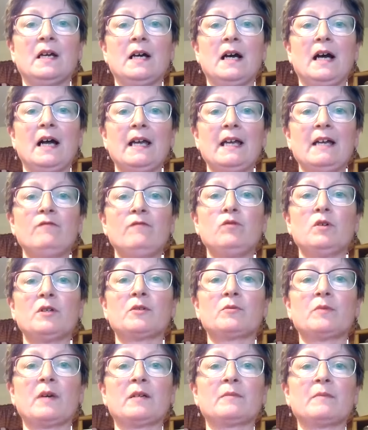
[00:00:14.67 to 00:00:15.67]
I have one
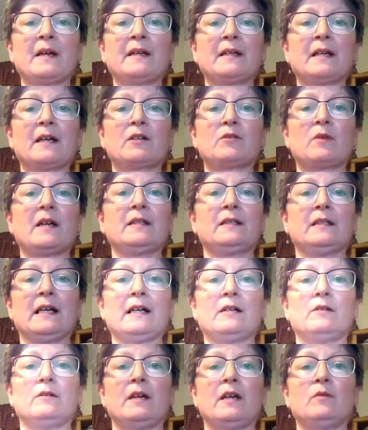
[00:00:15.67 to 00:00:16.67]
around my neck right
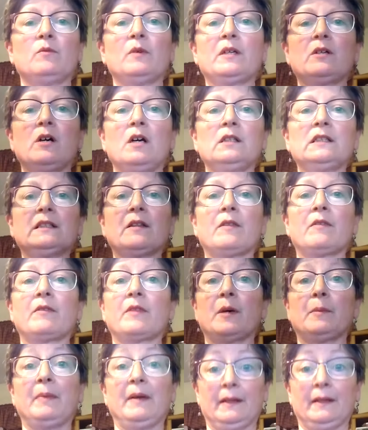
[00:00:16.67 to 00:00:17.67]
now, and we call it
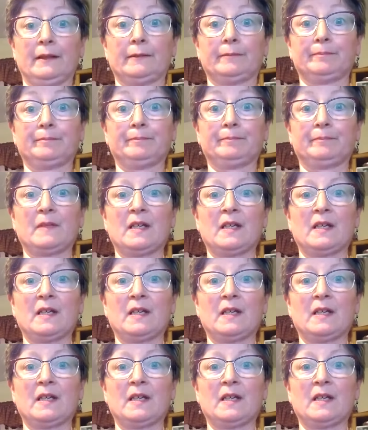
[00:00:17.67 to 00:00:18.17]
the pen.